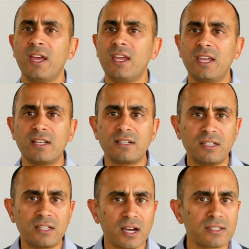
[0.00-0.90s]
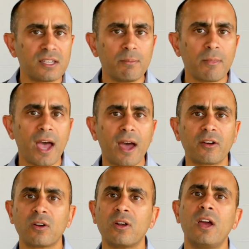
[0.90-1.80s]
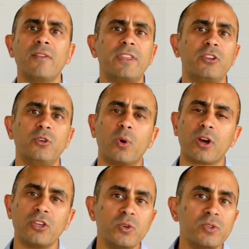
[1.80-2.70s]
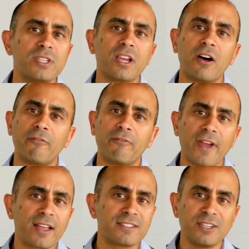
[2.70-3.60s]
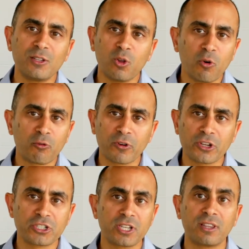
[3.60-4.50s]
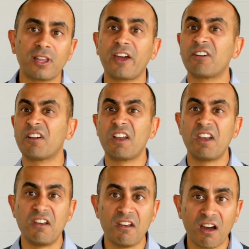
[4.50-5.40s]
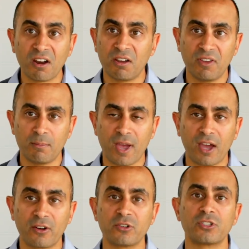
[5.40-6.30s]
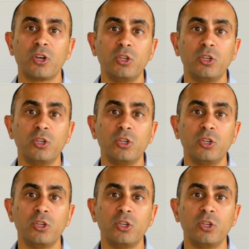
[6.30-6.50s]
It doesn't matter that you are using a fancy low friction liner. None of it matters.